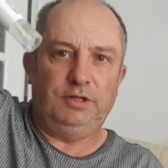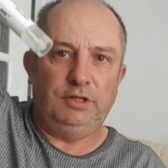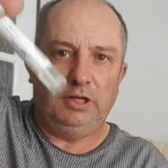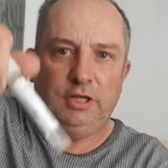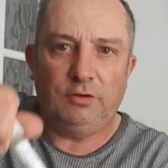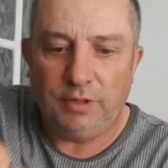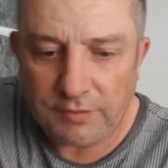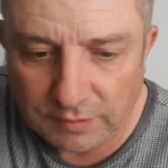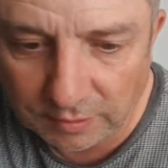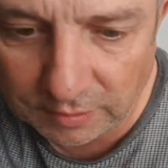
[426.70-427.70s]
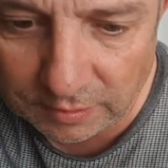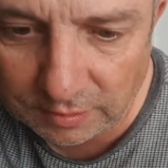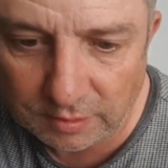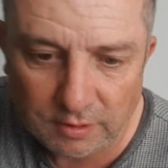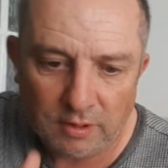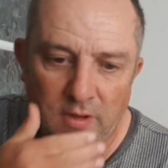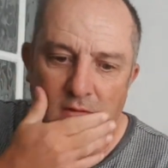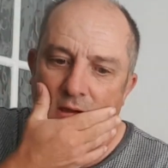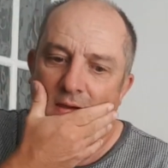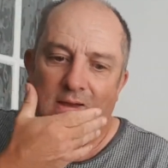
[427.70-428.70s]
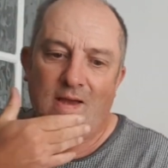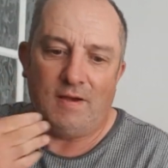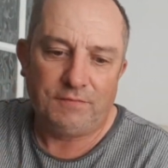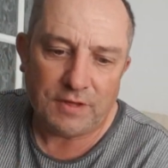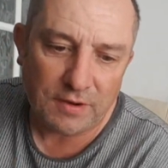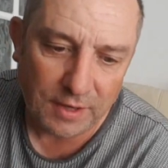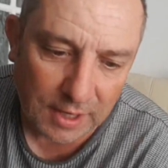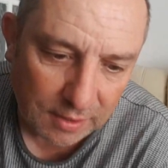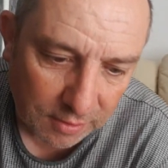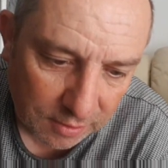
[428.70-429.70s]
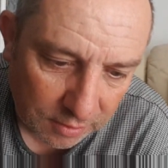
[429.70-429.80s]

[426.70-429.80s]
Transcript: in the liquid. I've done that.